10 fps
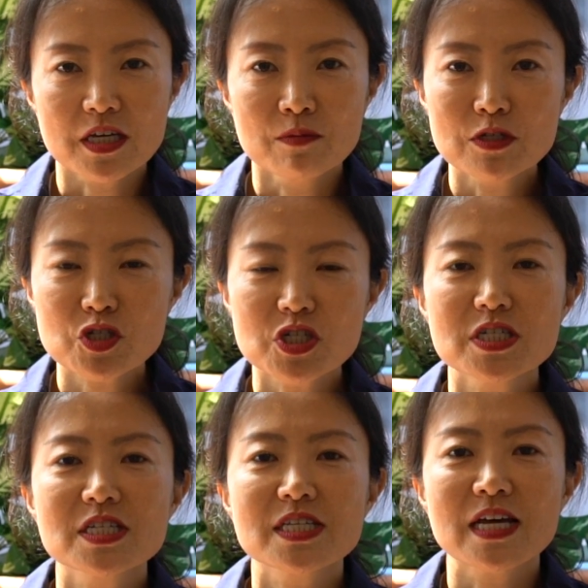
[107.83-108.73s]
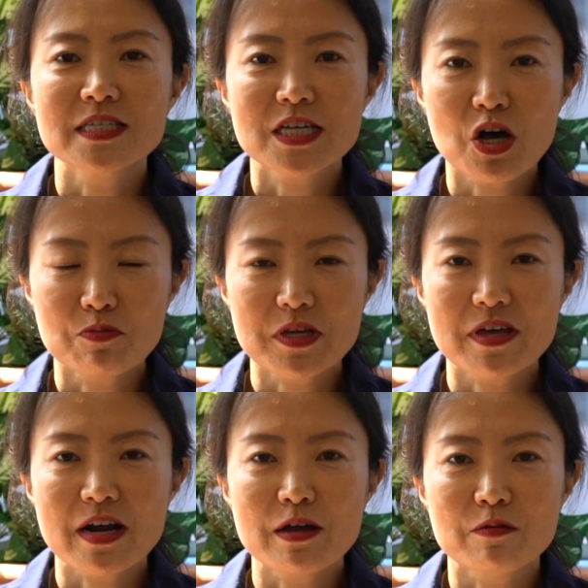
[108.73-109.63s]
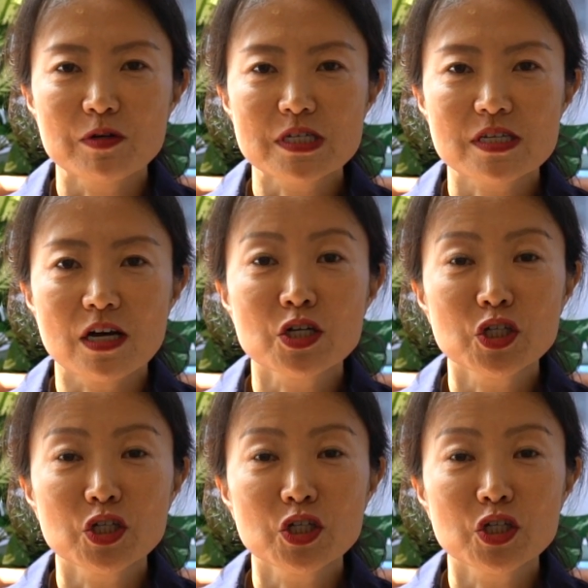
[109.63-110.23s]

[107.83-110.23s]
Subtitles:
images and tell me that I was a